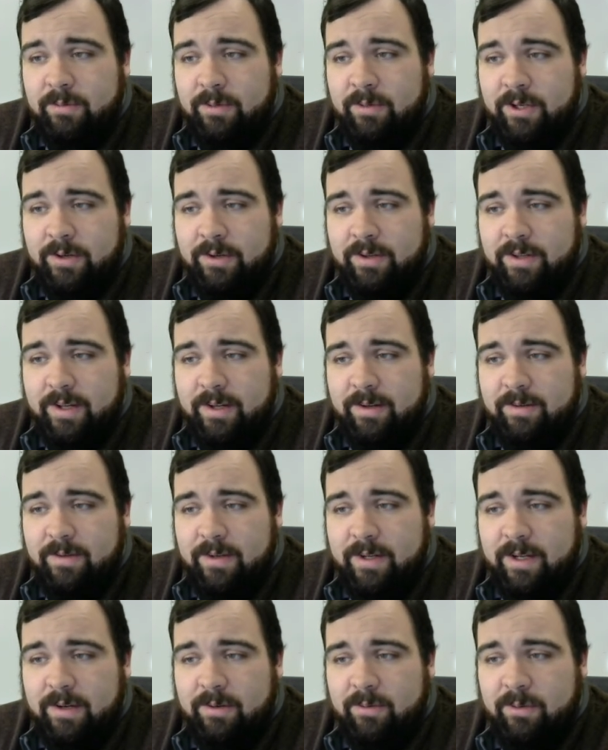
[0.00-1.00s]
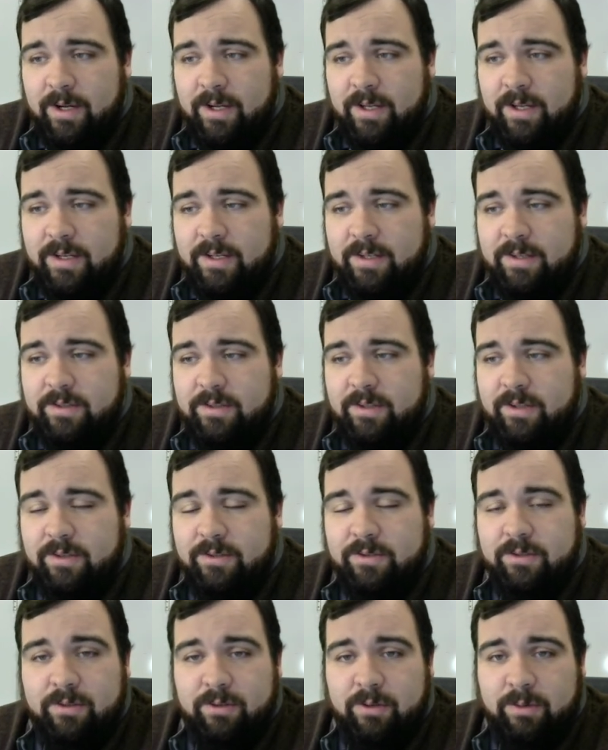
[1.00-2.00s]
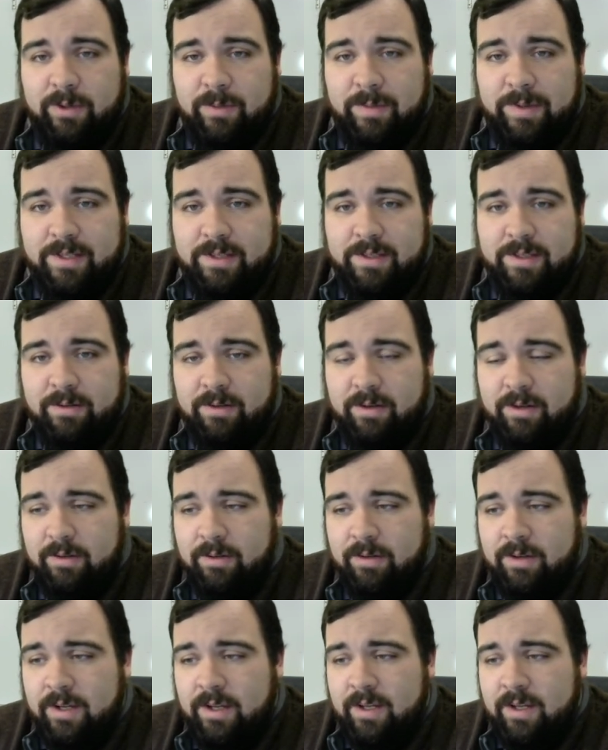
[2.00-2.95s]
we know that Viy is also going to be 0,